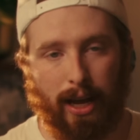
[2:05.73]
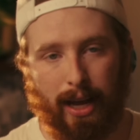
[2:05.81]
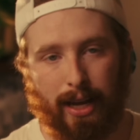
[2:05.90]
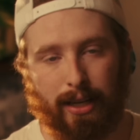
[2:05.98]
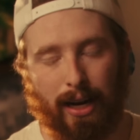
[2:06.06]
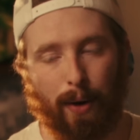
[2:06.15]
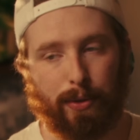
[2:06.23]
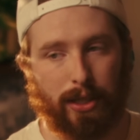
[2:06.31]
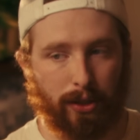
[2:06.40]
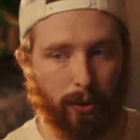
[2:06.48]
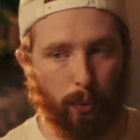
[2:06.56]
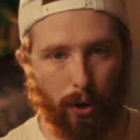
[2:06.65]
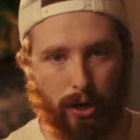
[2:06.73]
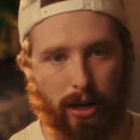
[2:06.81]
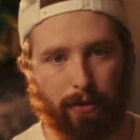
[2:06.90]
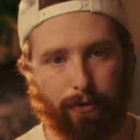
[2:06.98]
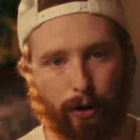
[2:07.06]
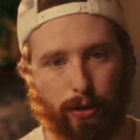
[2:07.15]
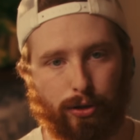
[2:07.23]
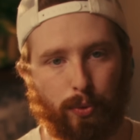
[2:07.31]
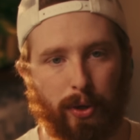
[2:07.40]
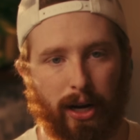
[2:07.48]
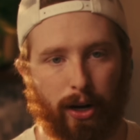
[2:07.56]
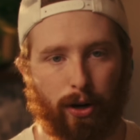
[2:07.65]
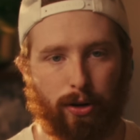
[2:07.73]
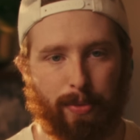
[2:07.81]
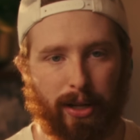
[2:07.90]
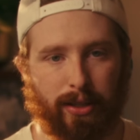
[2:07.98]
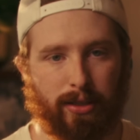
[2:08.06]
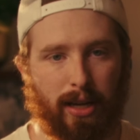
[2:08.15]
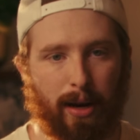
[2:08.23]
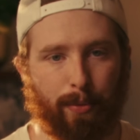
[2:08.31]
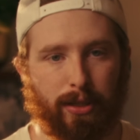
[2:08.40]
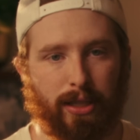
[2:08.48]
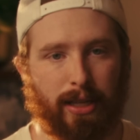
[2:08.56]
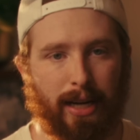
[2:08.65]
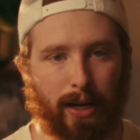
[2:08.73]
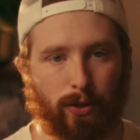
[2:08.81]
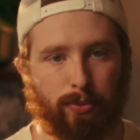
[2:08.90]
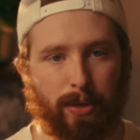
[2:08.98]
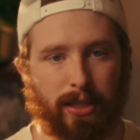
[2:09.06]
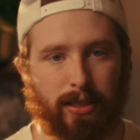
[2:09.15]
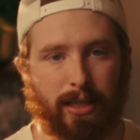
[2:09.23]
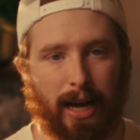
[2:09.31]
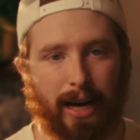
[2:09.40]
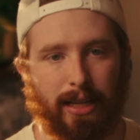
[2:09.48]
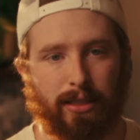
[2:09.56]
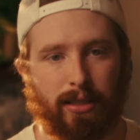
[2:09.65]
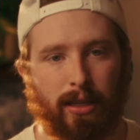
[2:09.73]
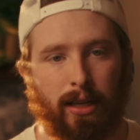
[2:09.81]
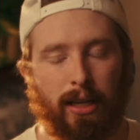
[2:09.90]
And I was a little worried at first when I heard about this camera's announcement that